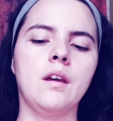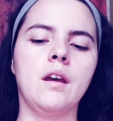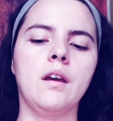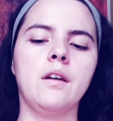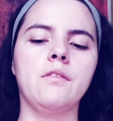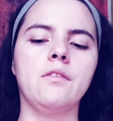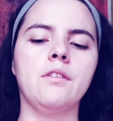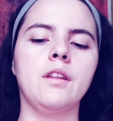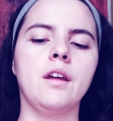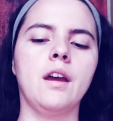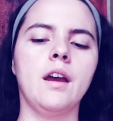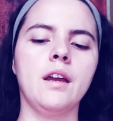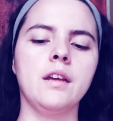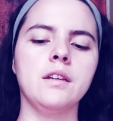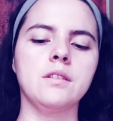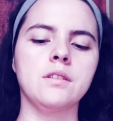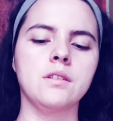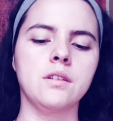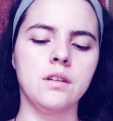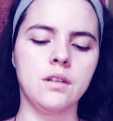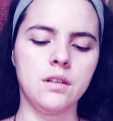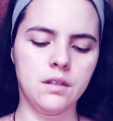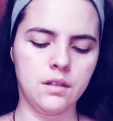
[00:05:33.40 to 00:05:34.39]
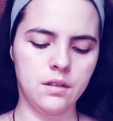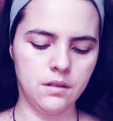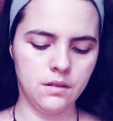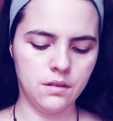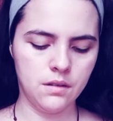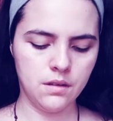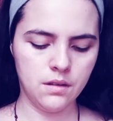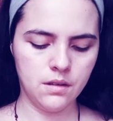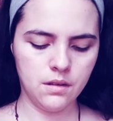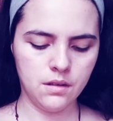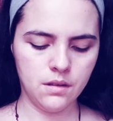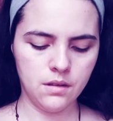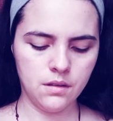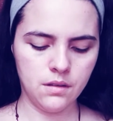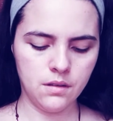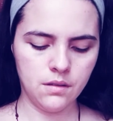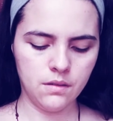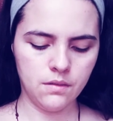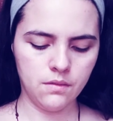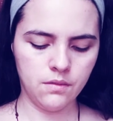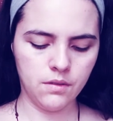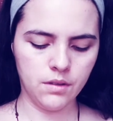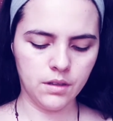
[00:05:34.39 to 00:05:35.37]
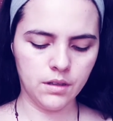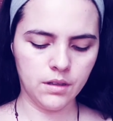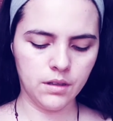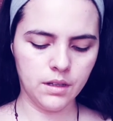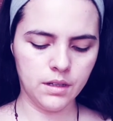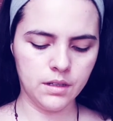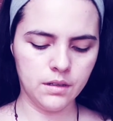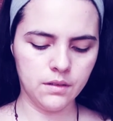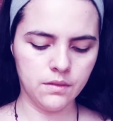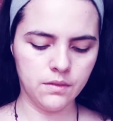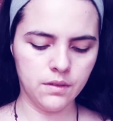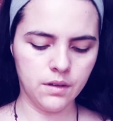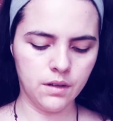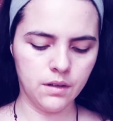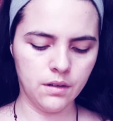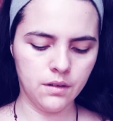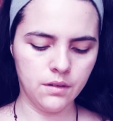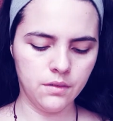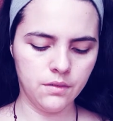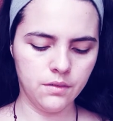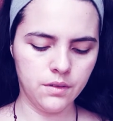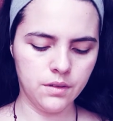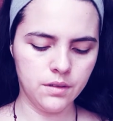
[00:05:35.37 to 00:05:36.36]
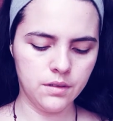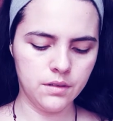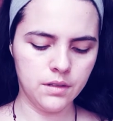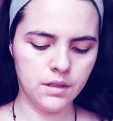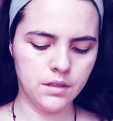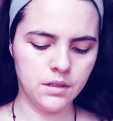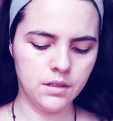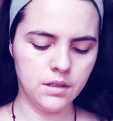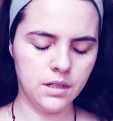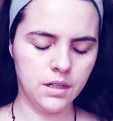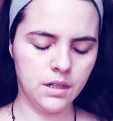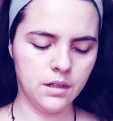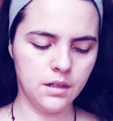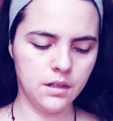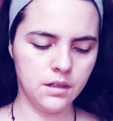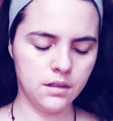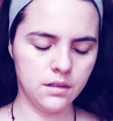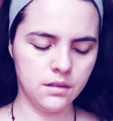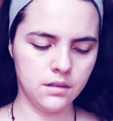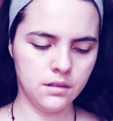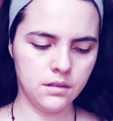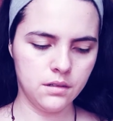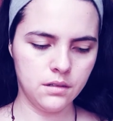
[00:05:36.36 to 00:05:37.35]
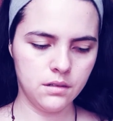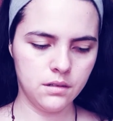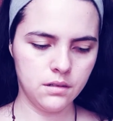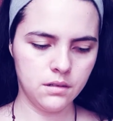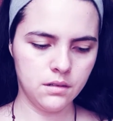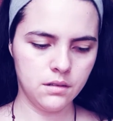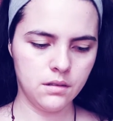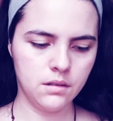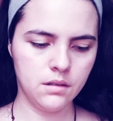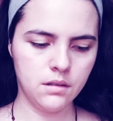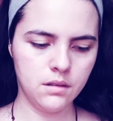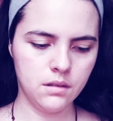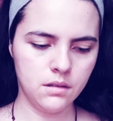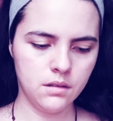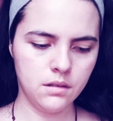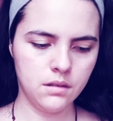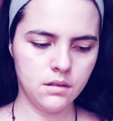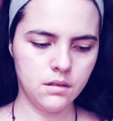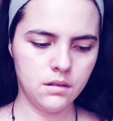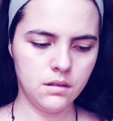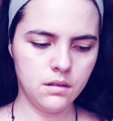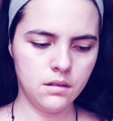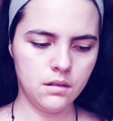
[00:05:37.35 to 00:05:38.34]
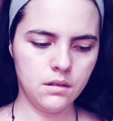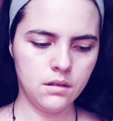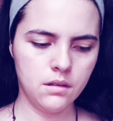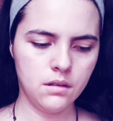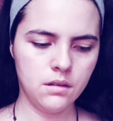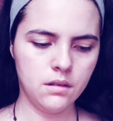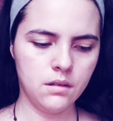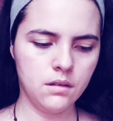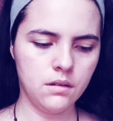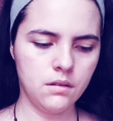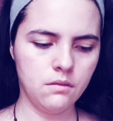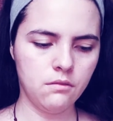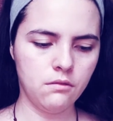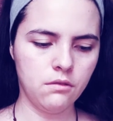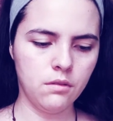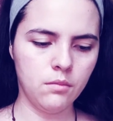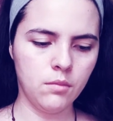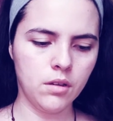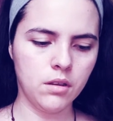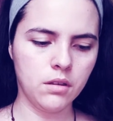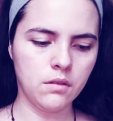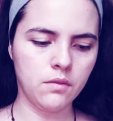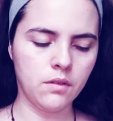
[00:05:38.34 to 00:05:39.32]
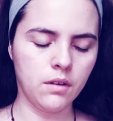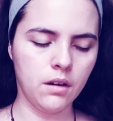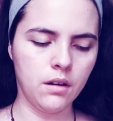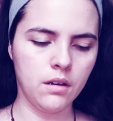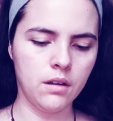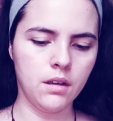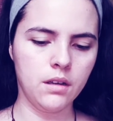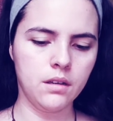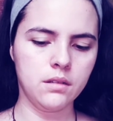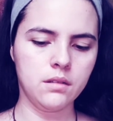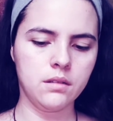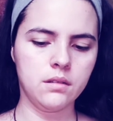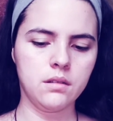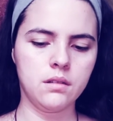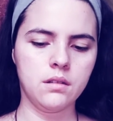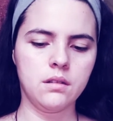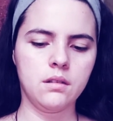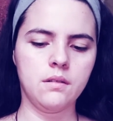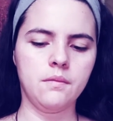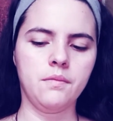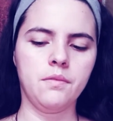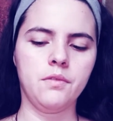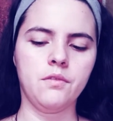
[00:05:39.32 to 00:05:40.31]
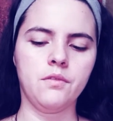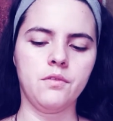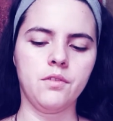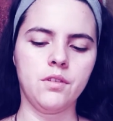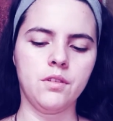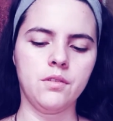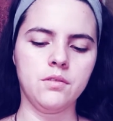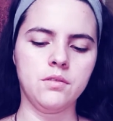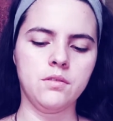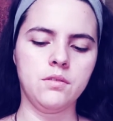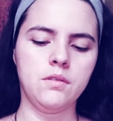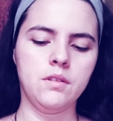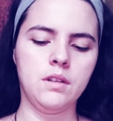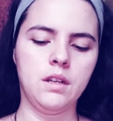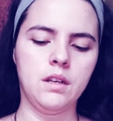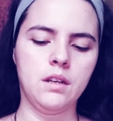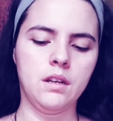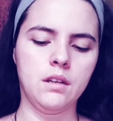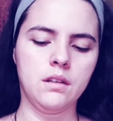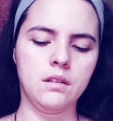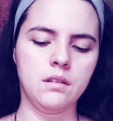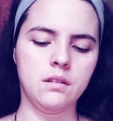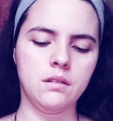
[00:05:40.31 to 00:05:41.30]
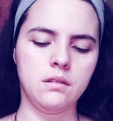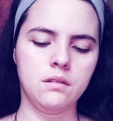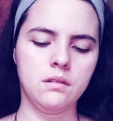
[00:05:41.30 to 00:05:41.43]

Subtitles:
for the highest good for the collective of Sagittarius for the month of August, for those who need it.